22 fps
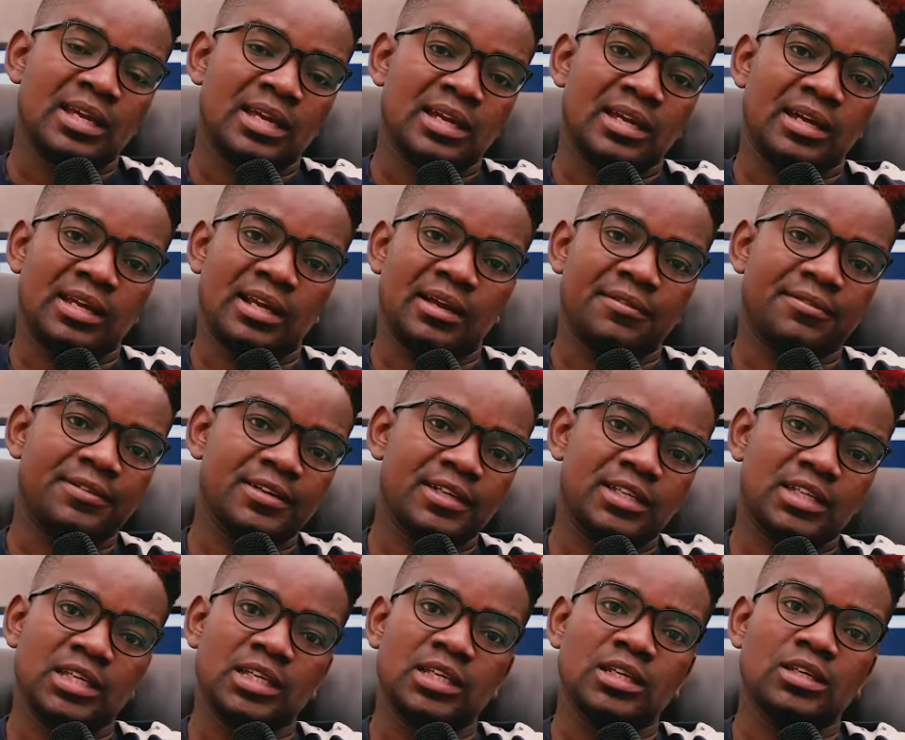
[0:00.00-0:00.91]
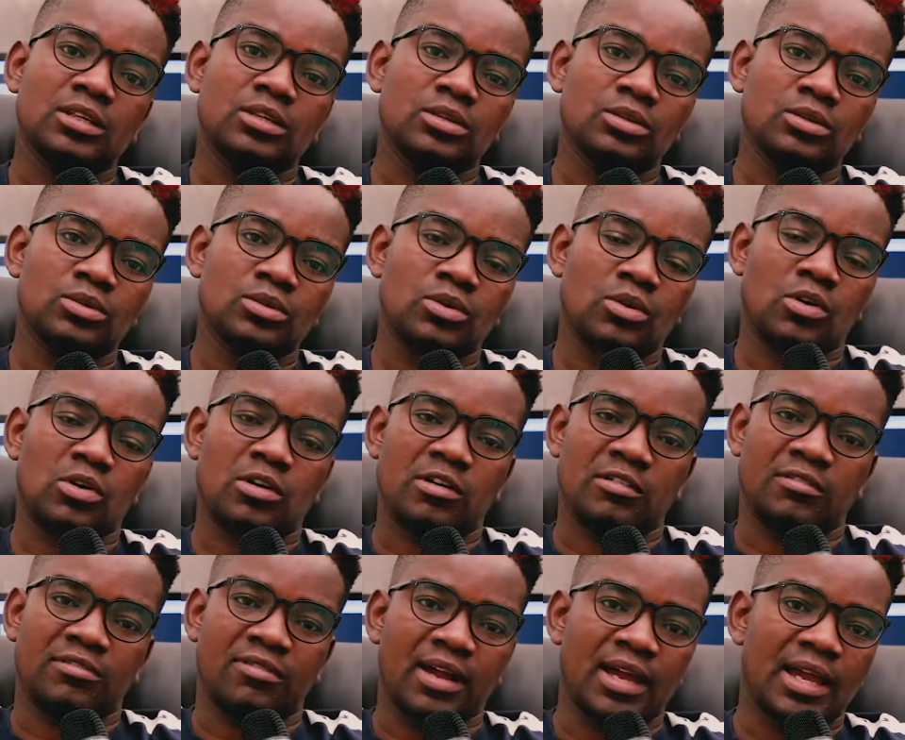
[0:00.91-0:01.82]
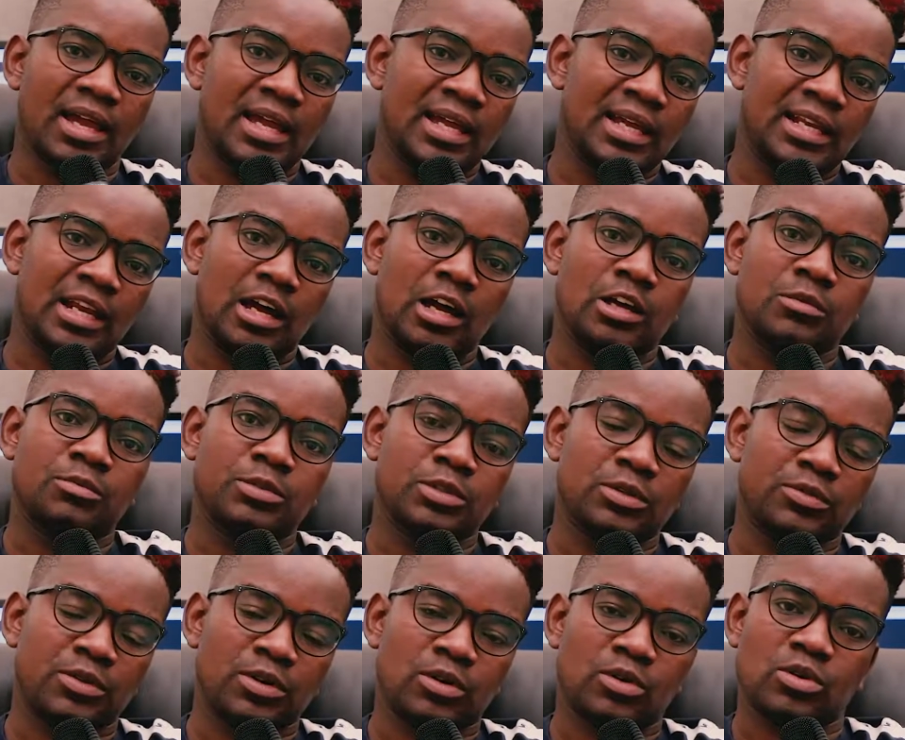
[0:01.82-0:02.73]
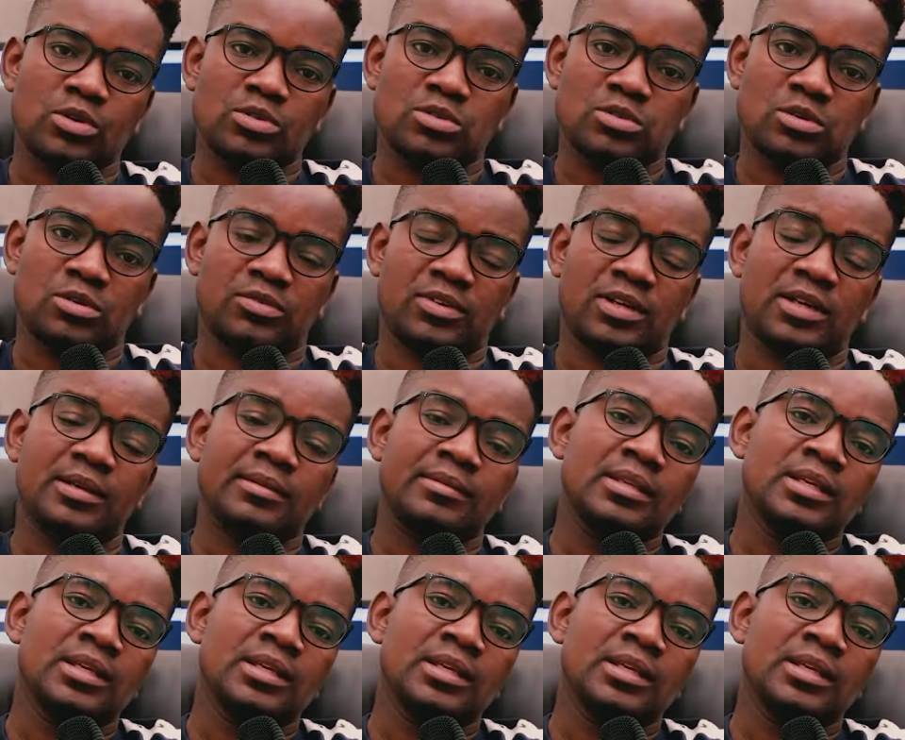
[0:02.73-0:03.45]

a graphic eq or via an output of a crossover